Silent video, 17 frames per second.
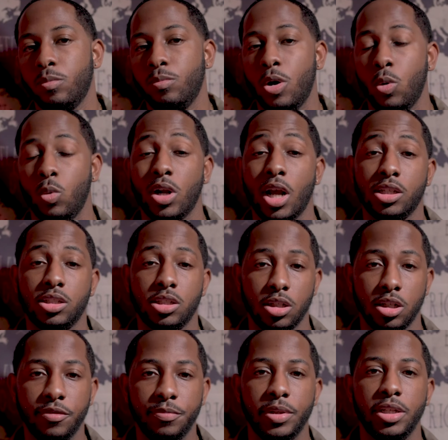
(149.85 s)
But what I
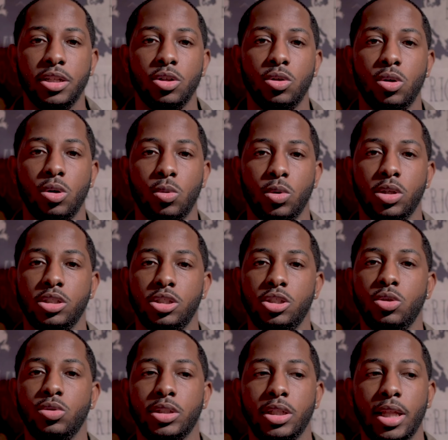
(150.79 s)
should have been doing was
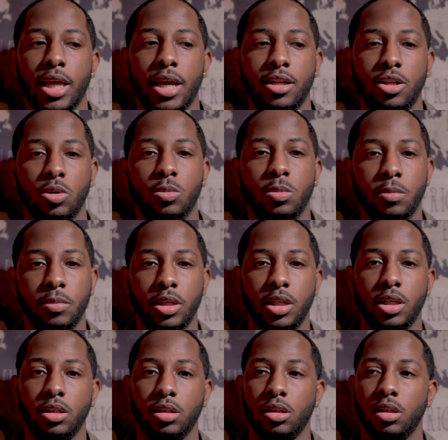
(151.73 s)
using that
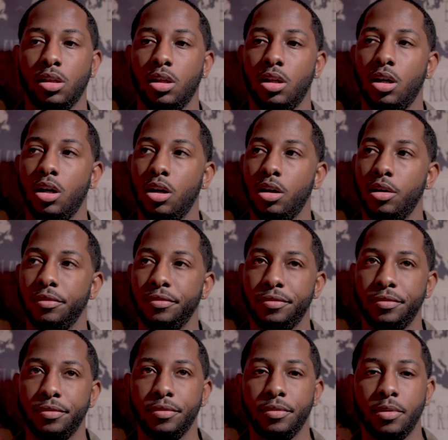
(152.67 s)
dopamine
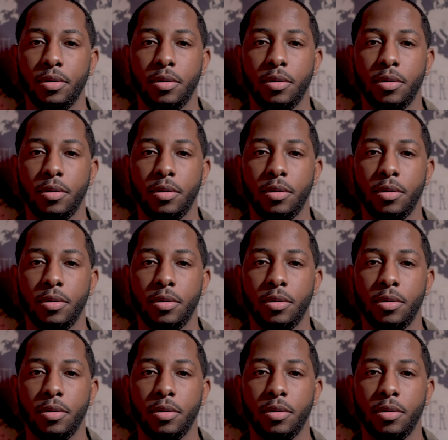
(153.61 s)
of